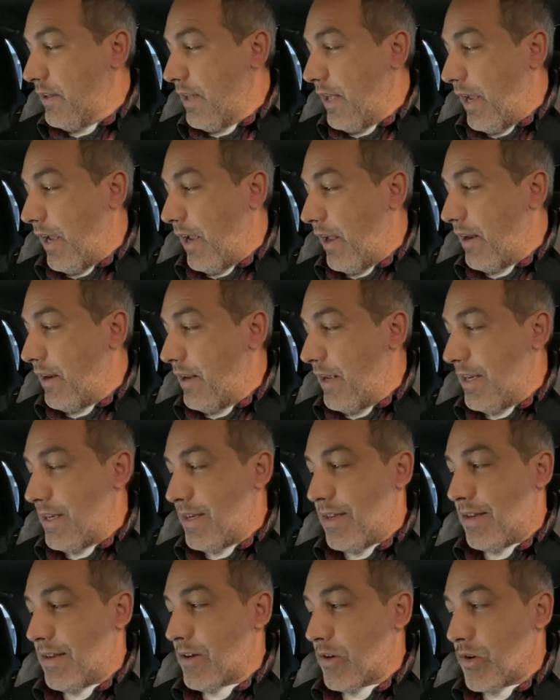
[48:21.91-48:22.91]
And it
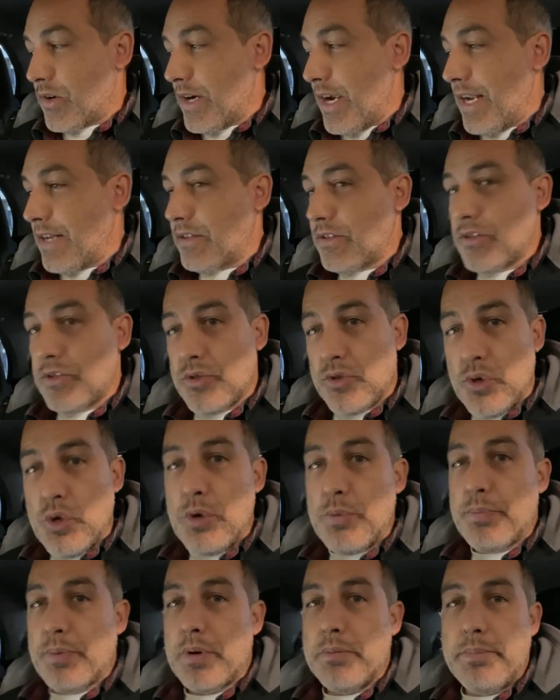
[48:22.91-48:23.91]
creates
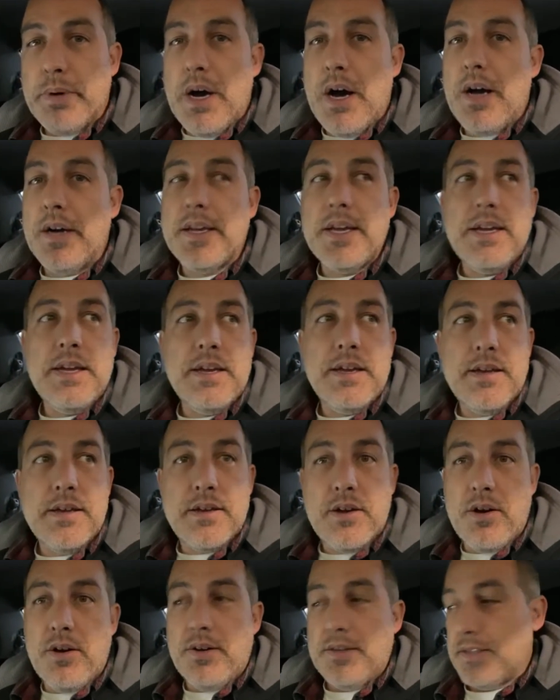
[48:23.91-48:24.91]
super boggy
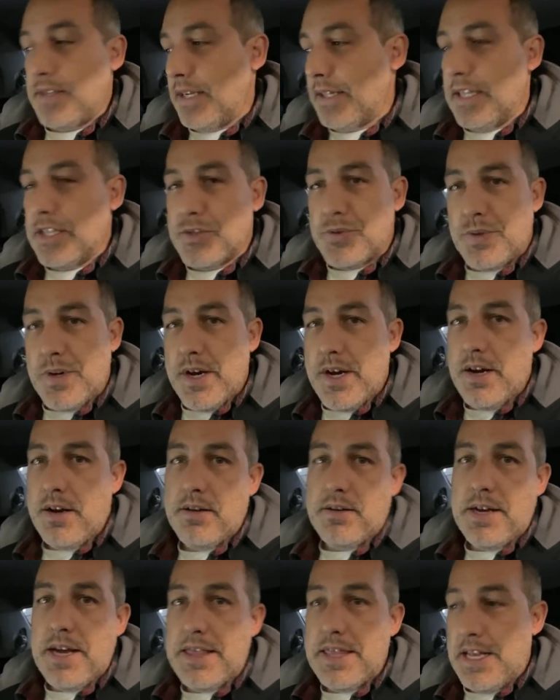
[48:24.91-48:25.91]
cars like this one right here.
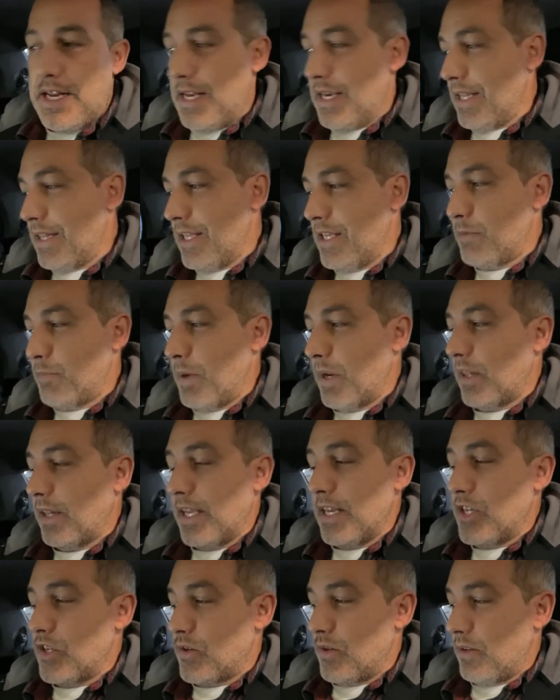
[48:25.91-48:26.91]
And then they get these big
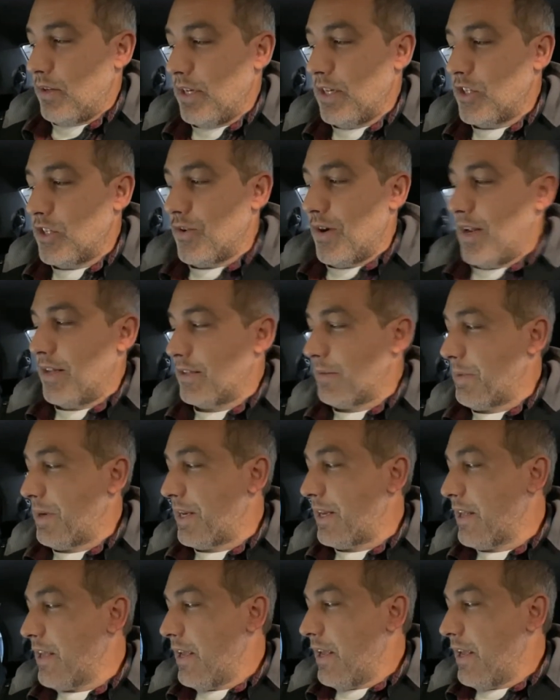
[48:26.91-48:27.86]
lean trends. I mean,